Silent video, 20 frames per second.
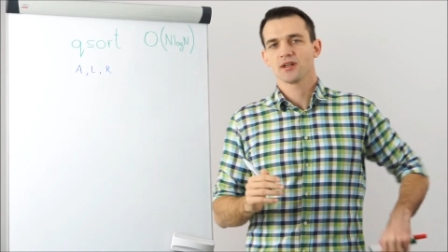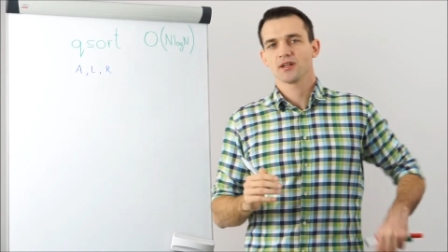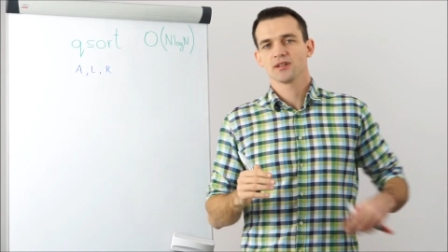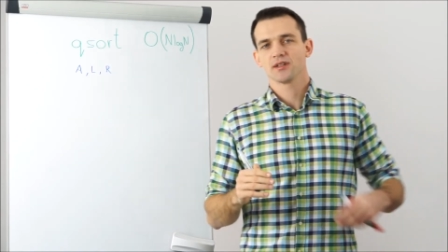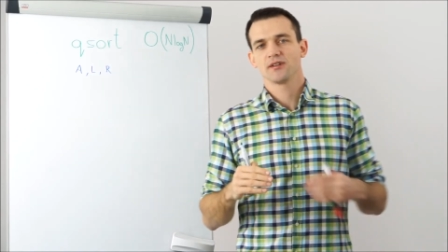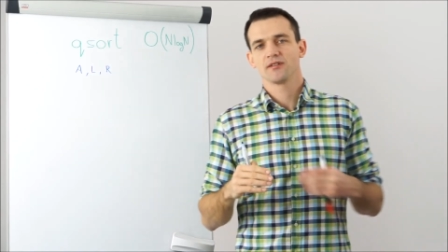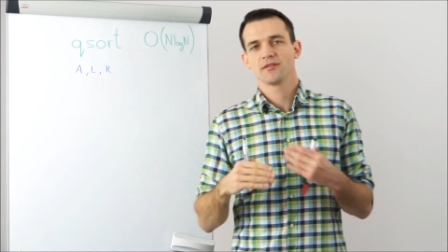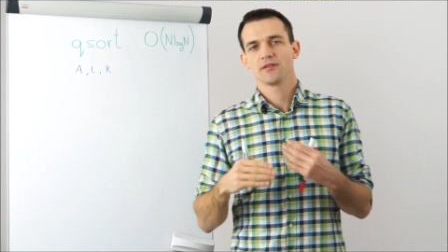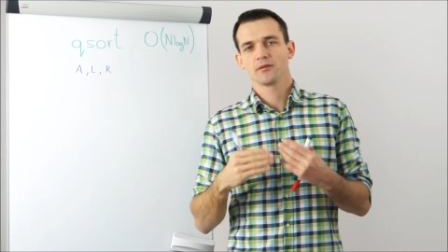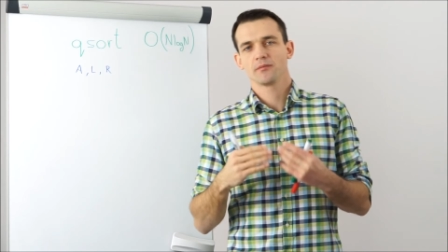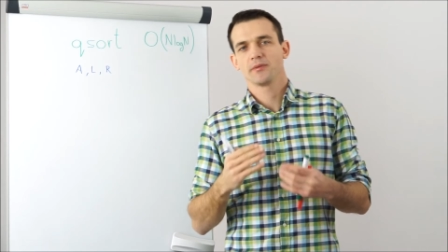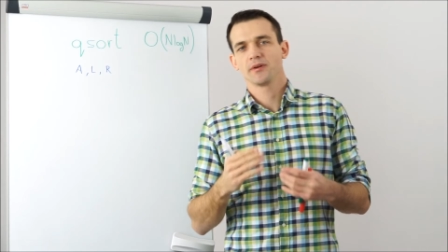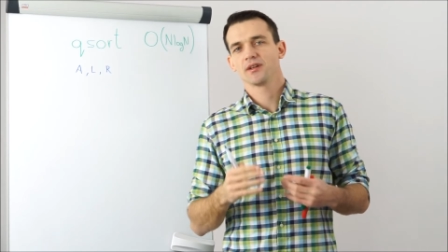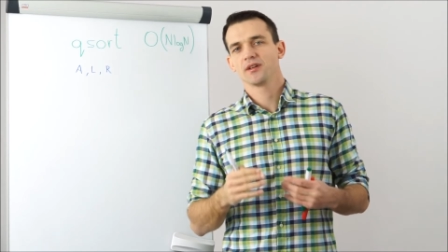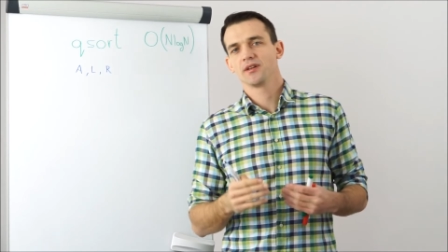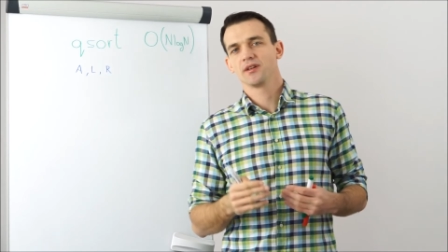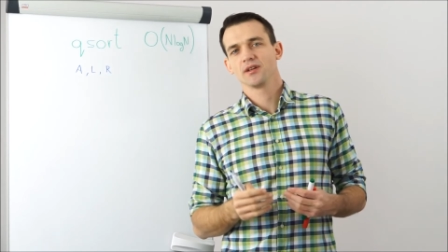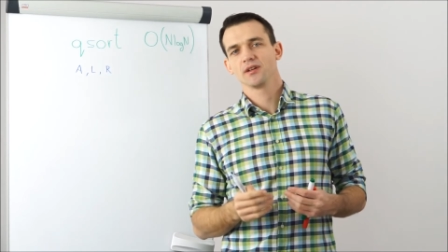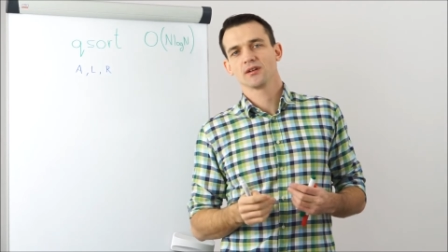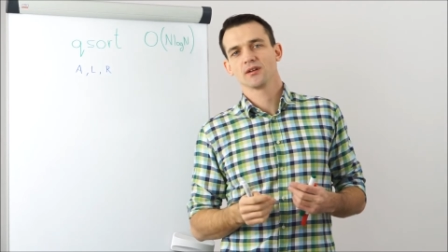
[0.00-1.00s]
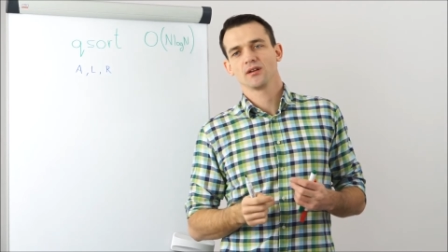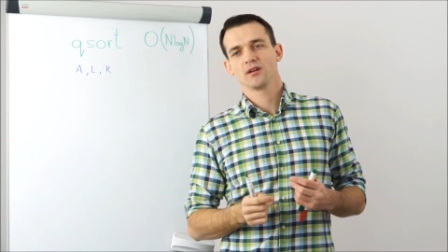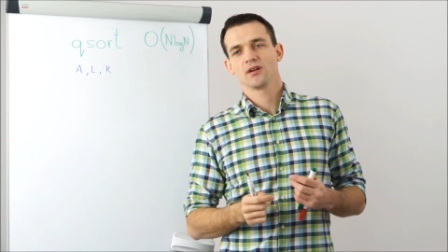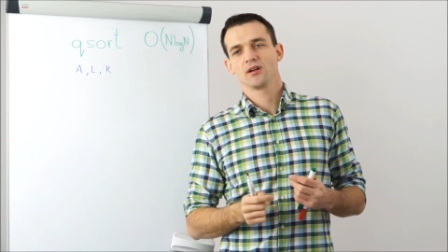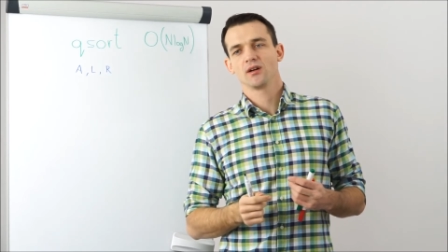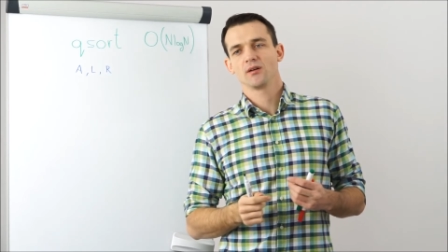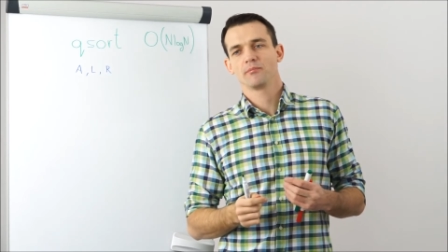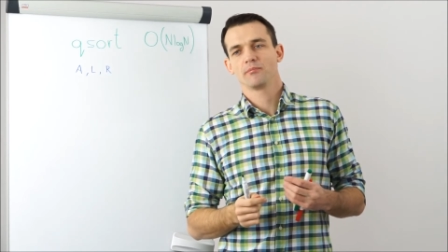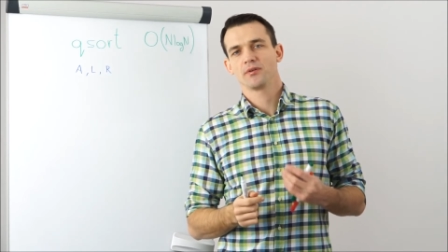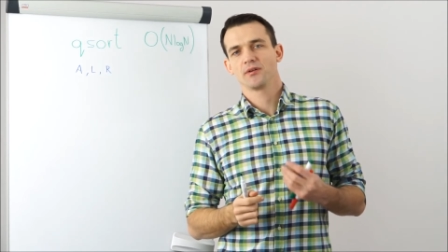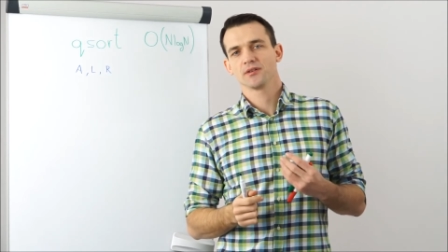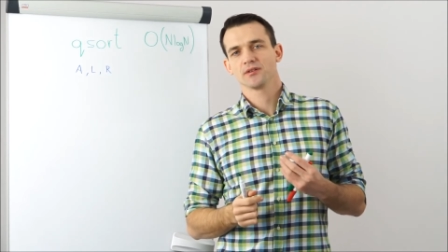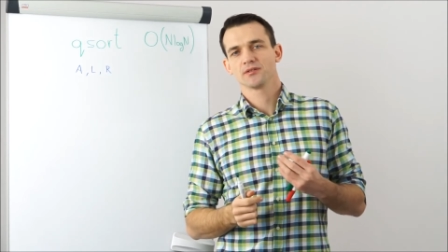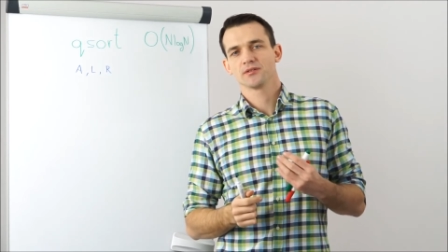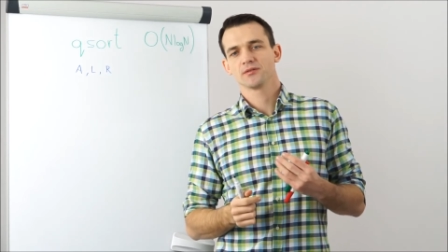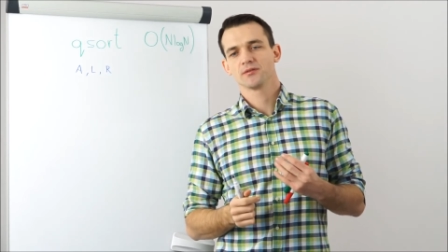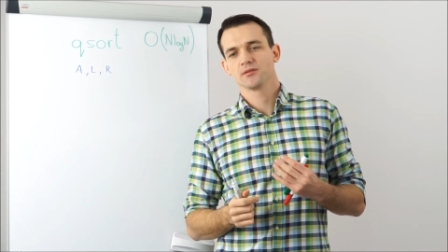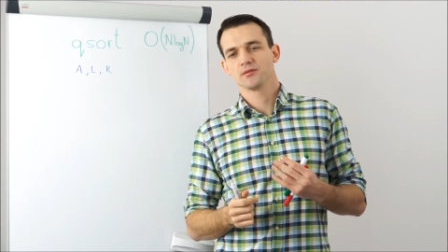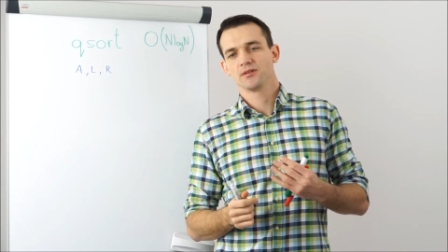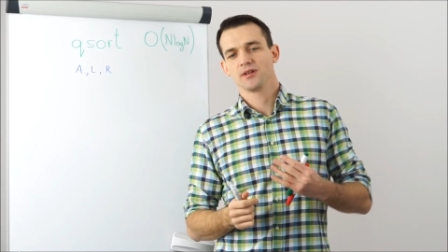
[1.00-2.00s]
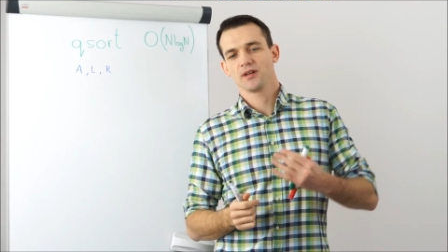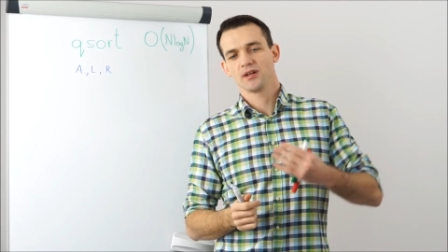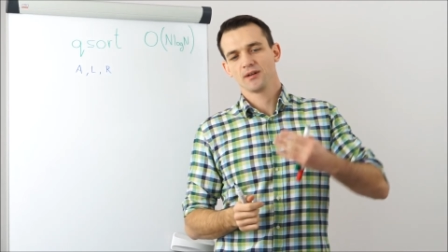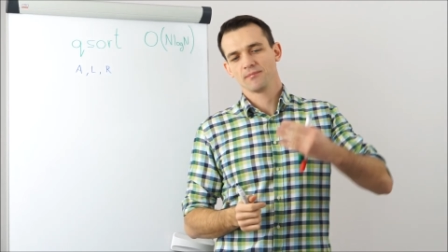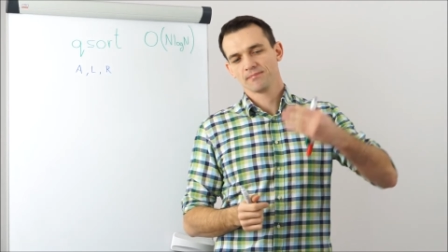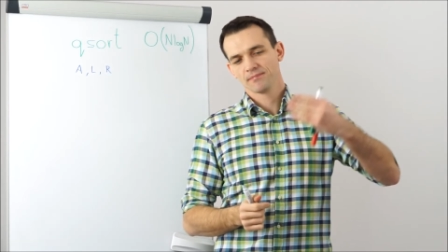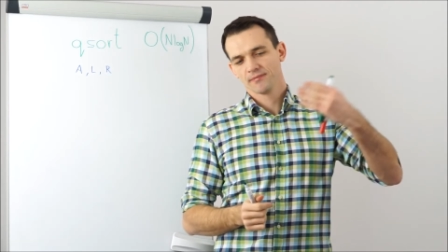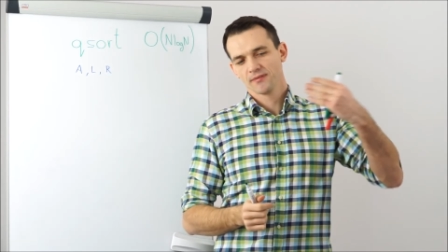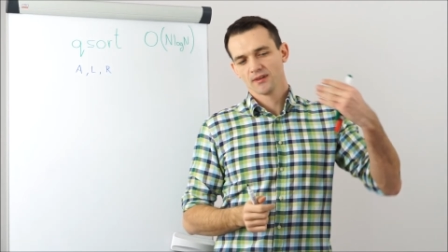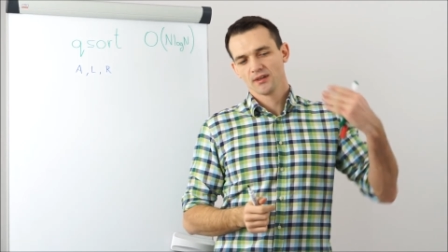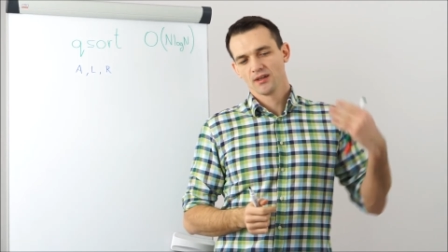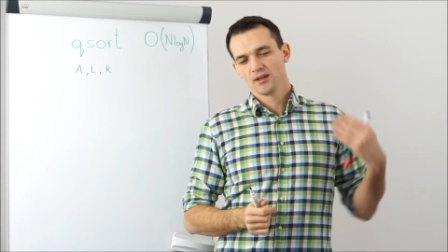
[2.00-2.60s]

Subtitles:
at the very beginning points to the